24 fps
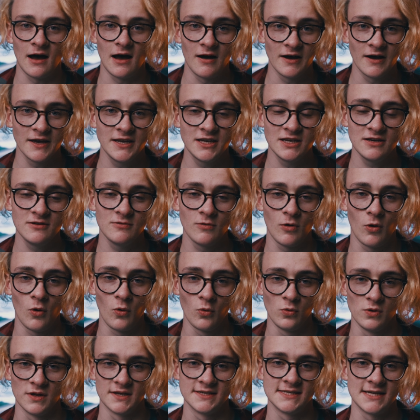that I do
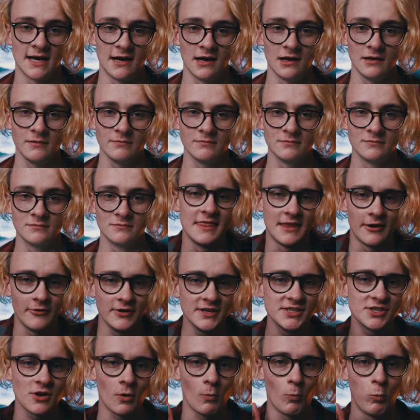all the time. There
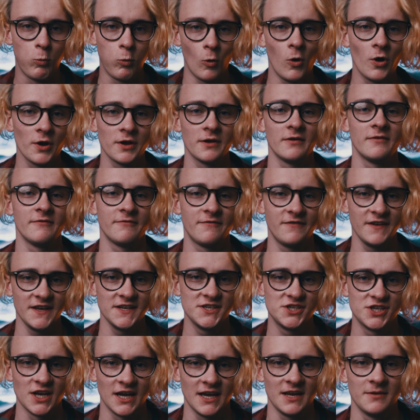is one
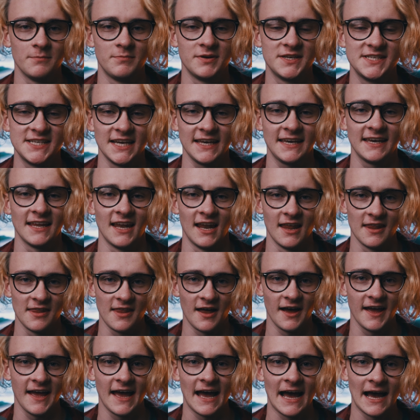feature in particular that
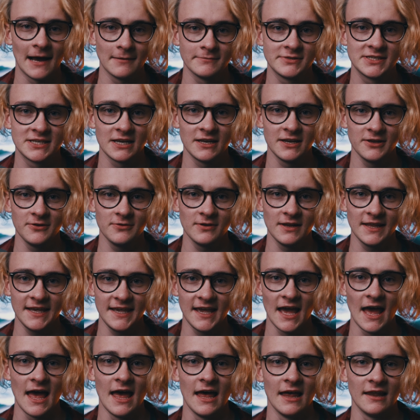I
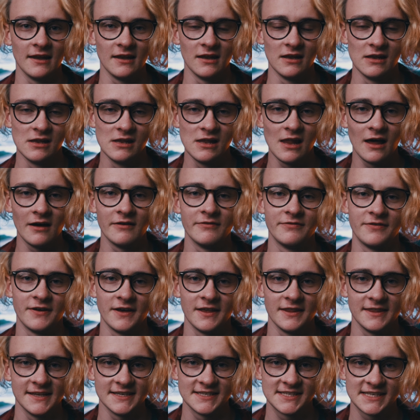absolutely love
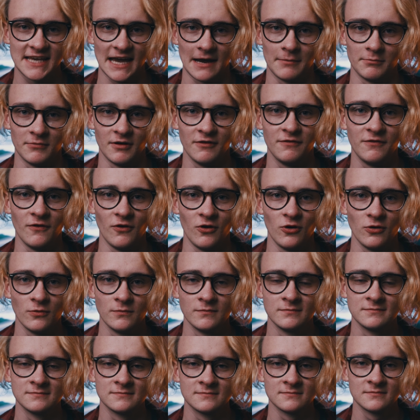this camera for.
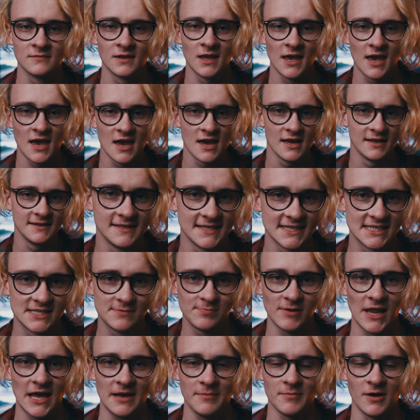
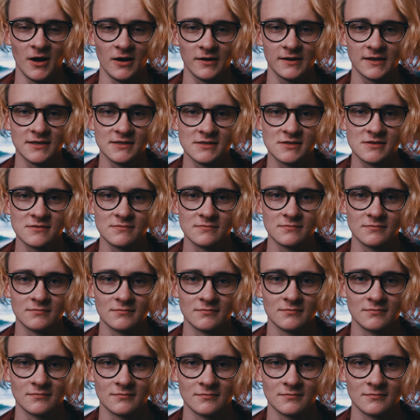Display markers. I